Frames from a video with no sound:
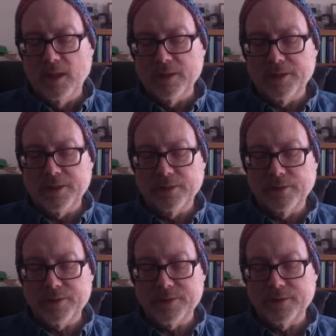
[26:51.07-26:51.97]
I
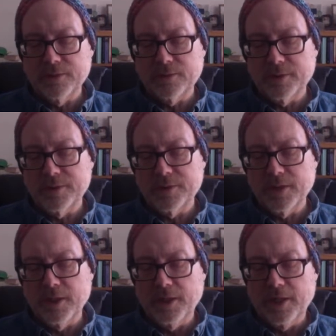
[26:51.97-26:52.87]
lost interest
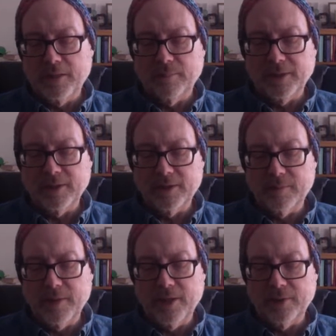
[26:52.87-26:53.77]
in that blanket
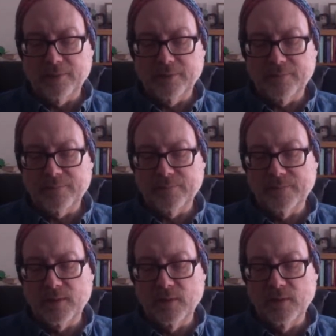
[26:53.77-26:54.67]
pattern,
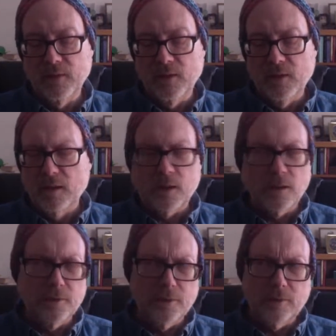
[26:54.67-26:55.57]

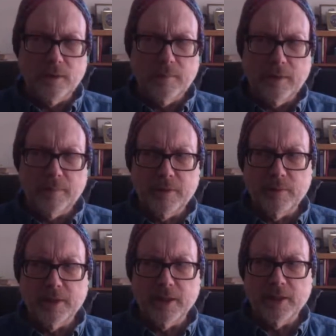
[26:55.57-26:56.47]
although I might be
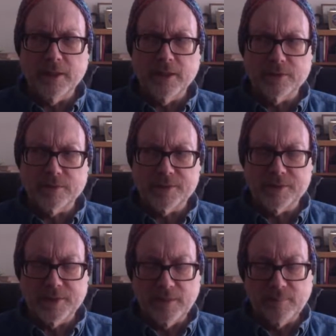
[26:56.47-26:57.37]
regaining interest
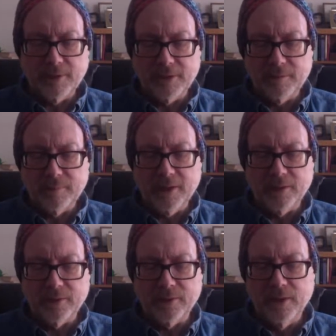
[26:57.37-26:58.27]
in that blanket
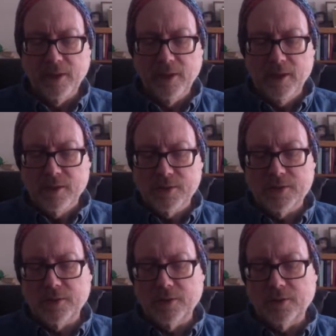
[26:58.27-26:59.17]
pattern.
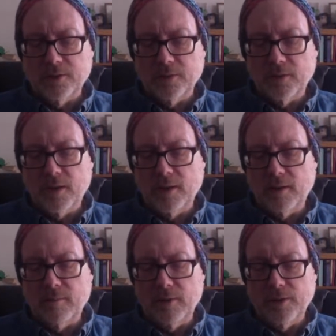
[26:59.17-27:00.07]
So
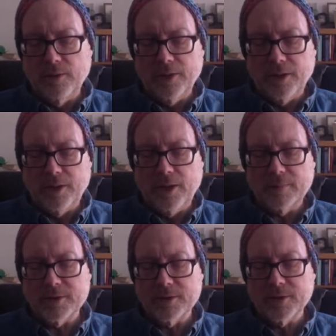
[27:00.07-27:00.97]
the
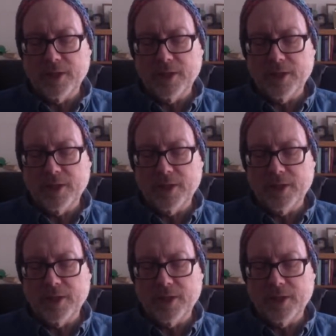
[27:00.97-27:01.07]
options I